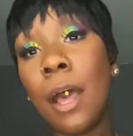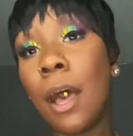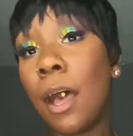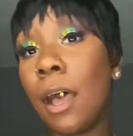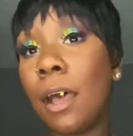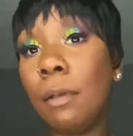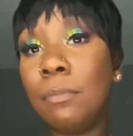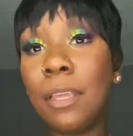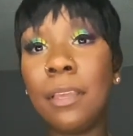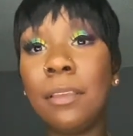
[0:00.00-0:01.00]

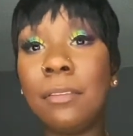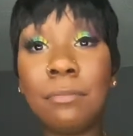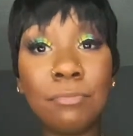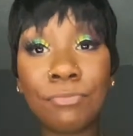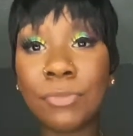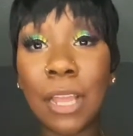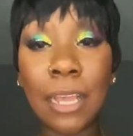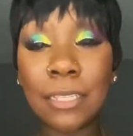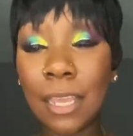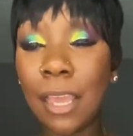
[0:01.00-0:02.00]
And like I
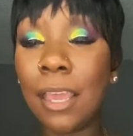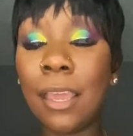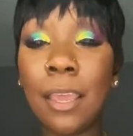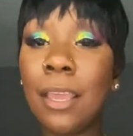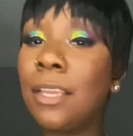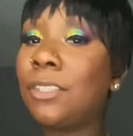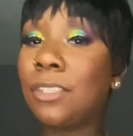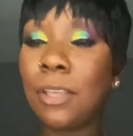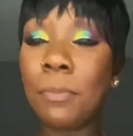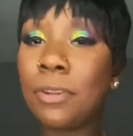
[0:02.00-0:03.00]
said, just
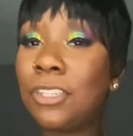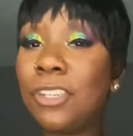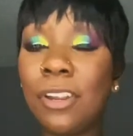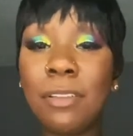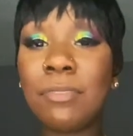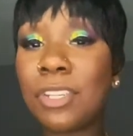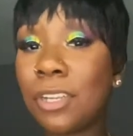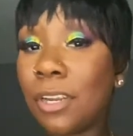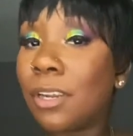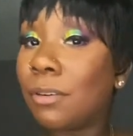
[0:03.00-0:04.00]
come on this journey with your girl.